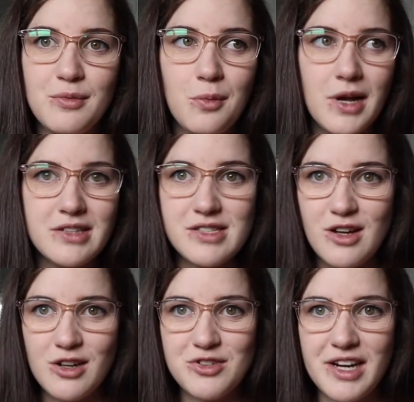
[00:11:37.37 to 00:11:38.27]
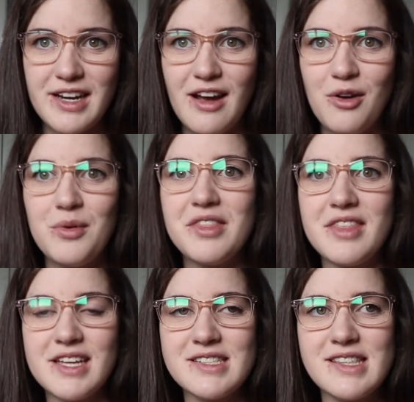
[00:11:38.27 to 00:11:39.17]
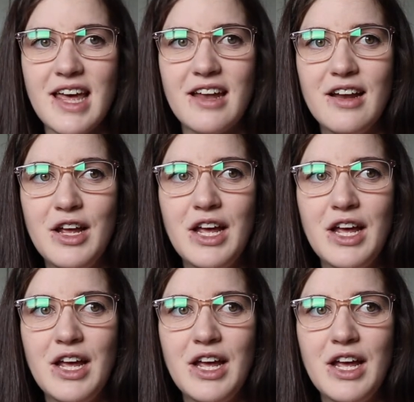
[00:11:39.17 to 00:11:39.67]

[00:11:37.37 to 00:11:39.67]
well stocked right now with things that